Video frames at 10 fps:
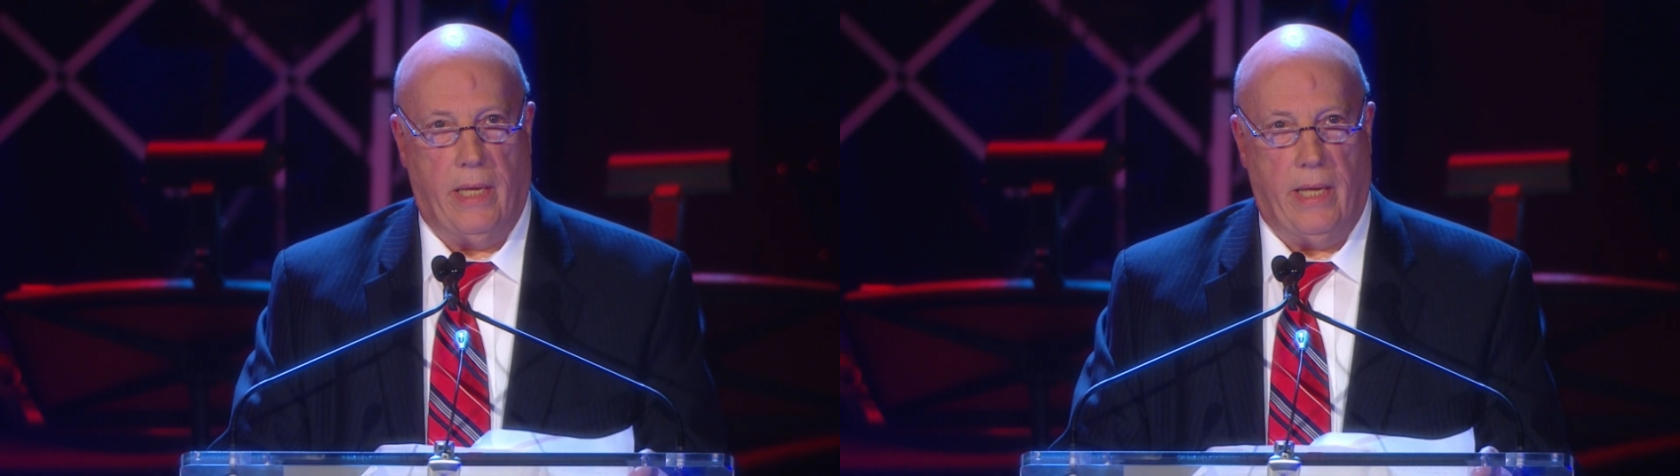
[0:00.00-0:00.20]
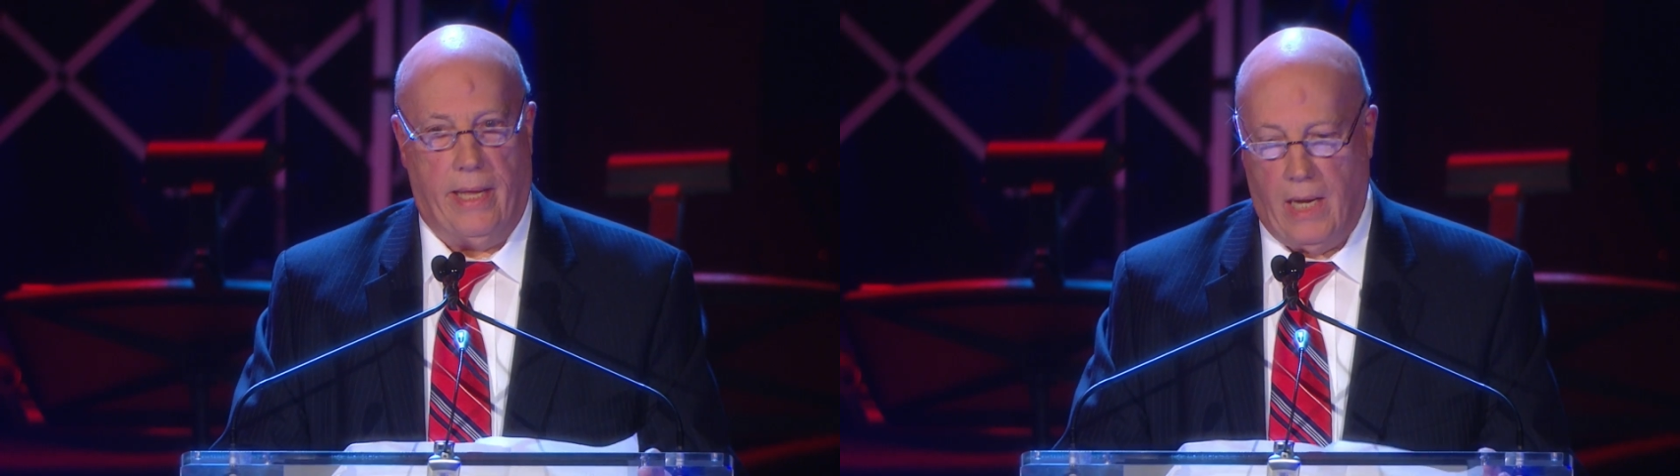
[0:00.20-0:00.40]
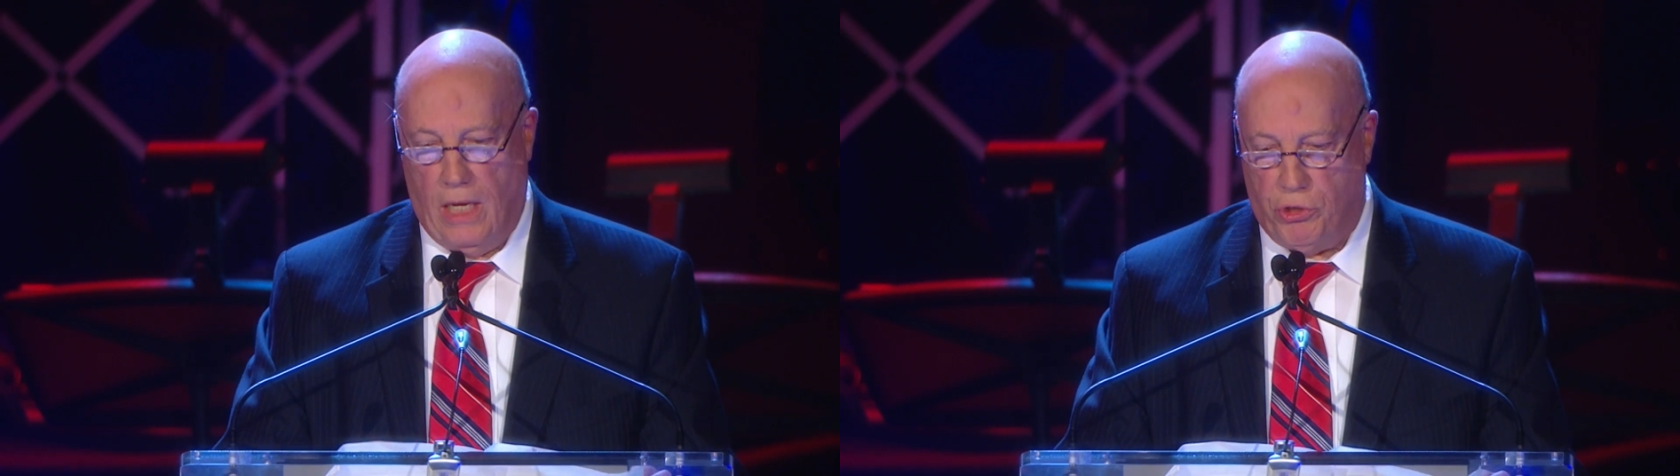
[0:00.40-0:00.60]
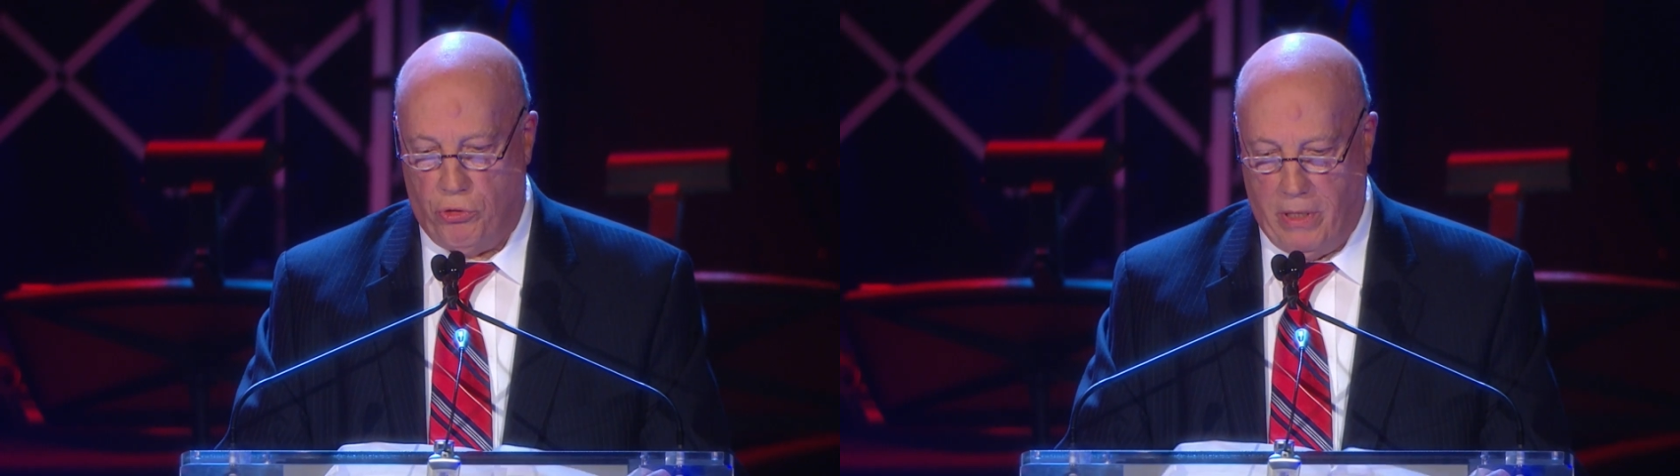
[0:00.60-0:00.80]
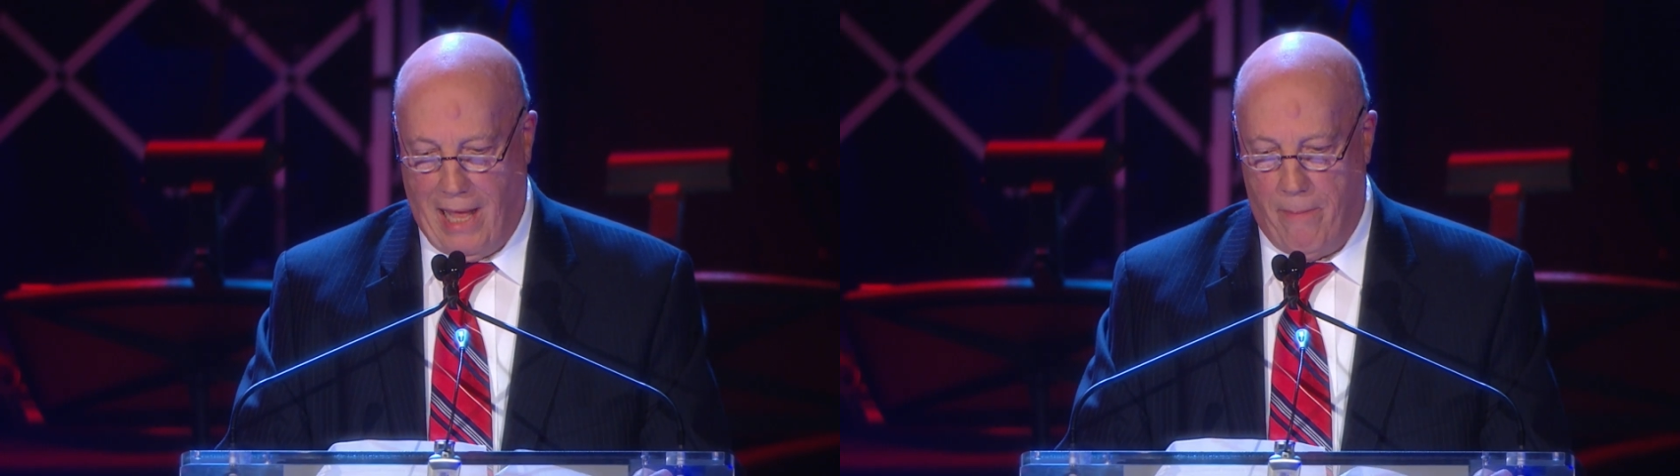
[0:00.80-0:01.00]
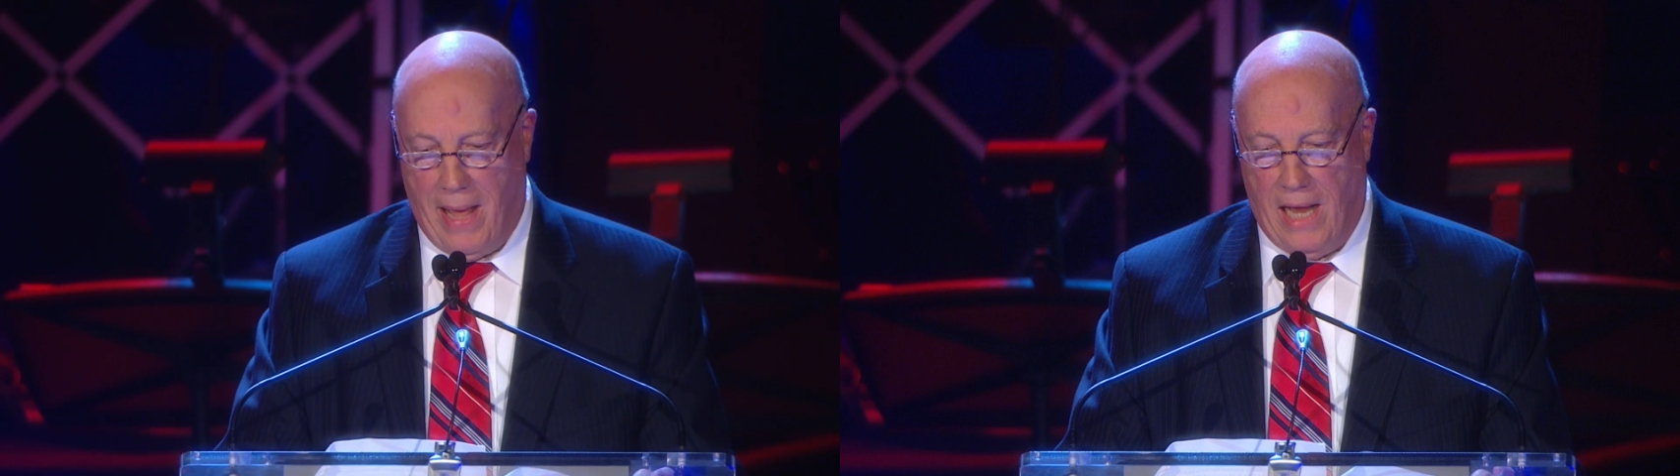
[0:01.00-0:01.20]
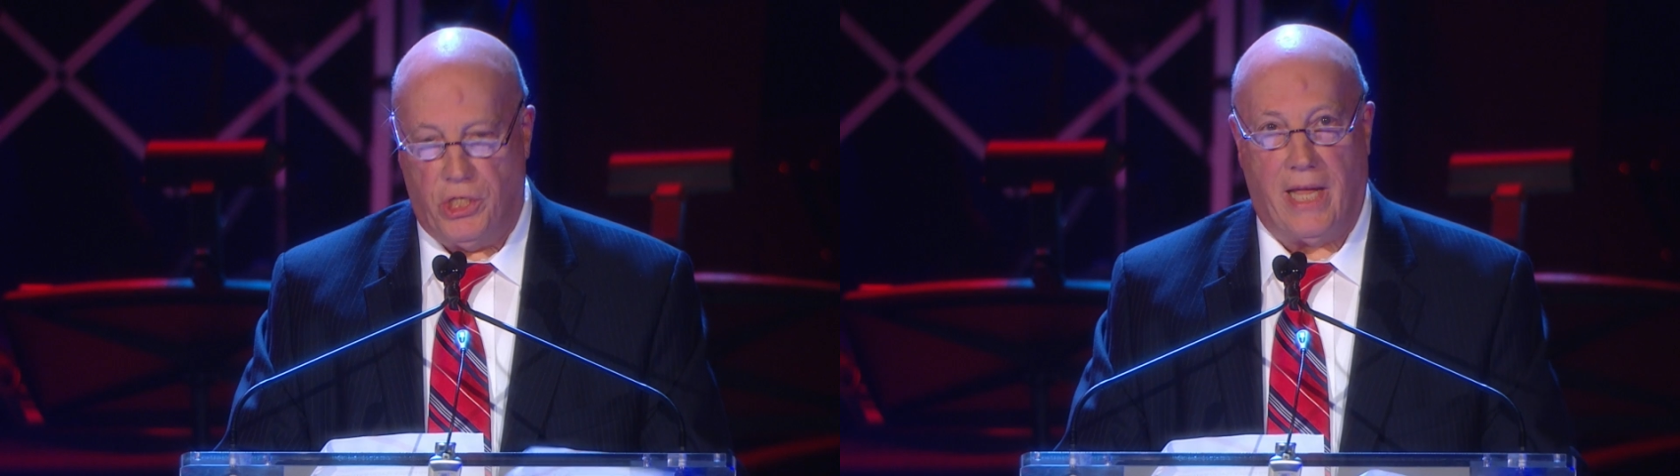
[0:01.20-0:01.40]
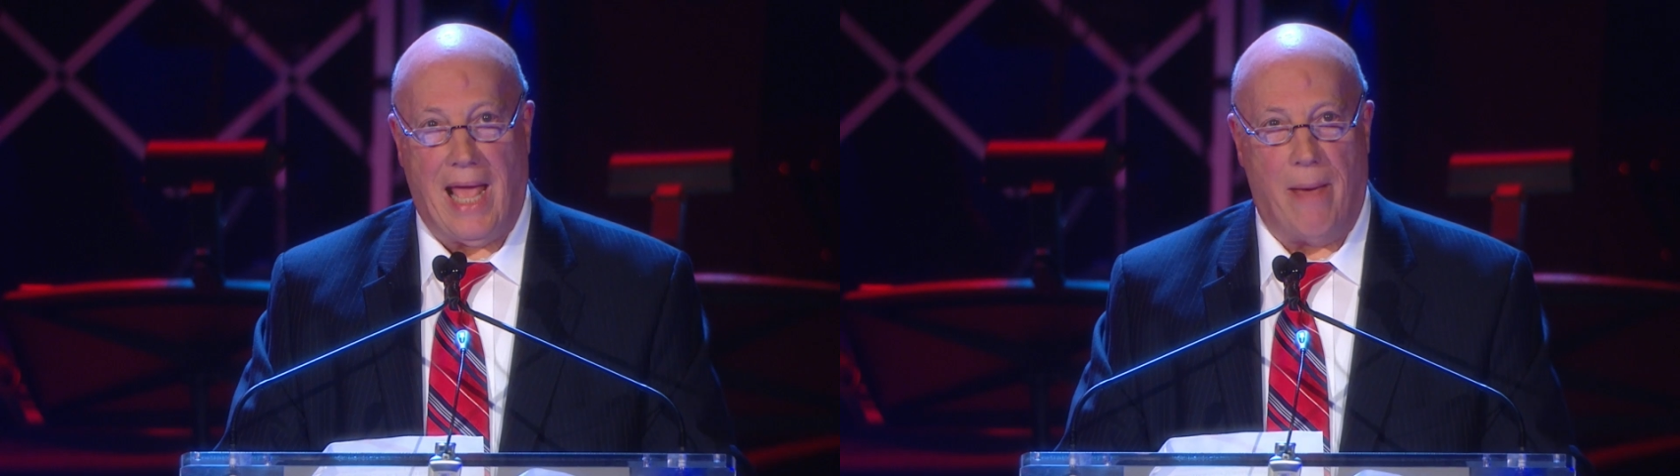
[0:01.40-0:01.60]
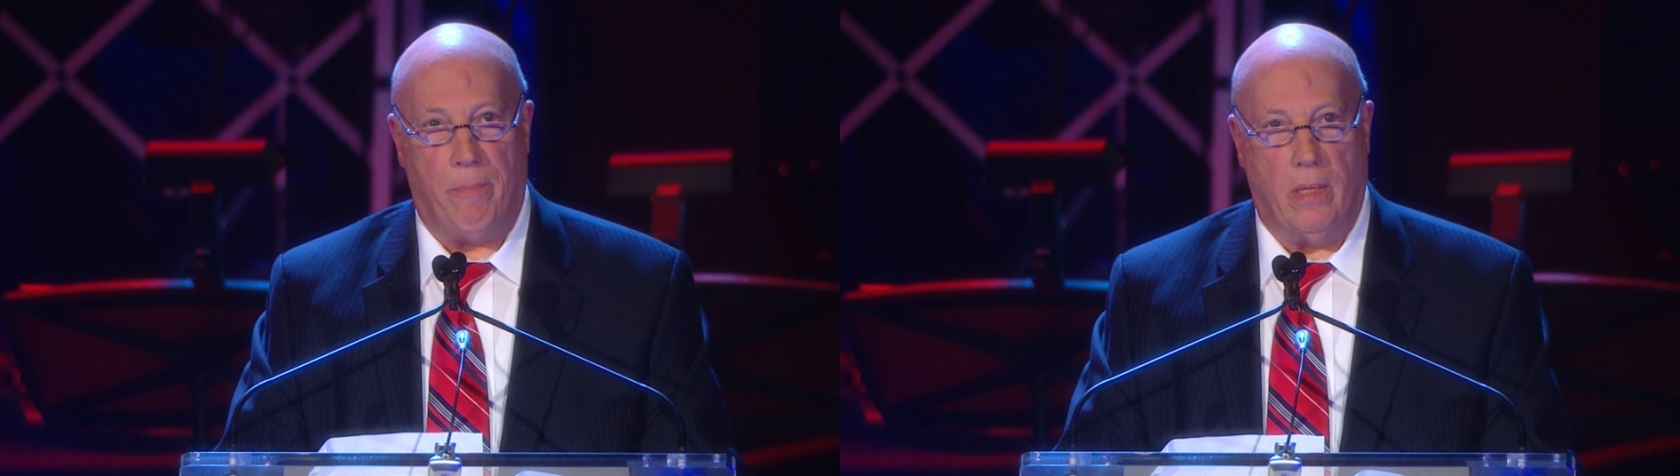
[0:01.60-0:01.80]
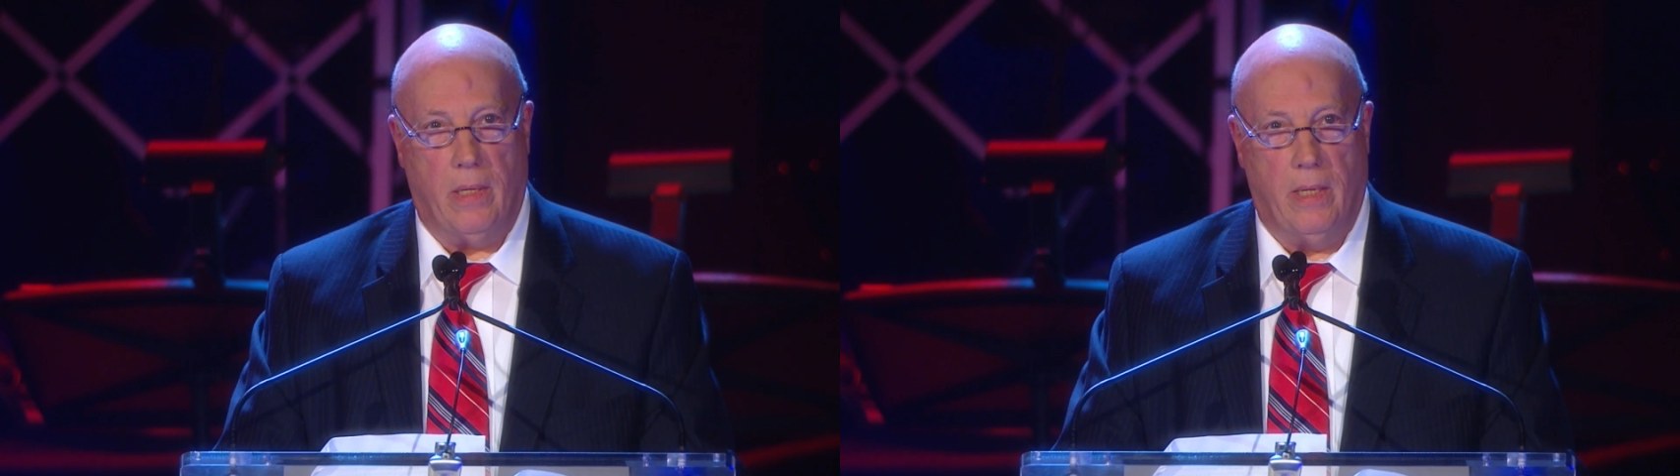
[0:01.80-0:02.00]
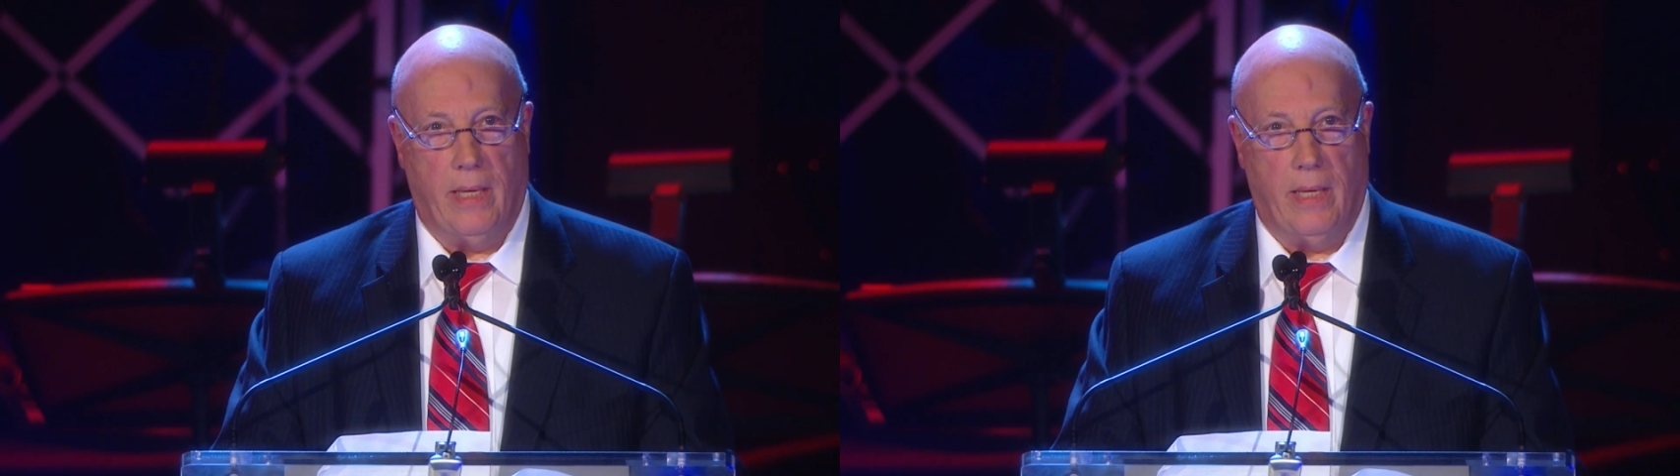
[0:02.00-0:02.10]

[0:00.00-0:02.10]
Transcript: And I saw that magic happen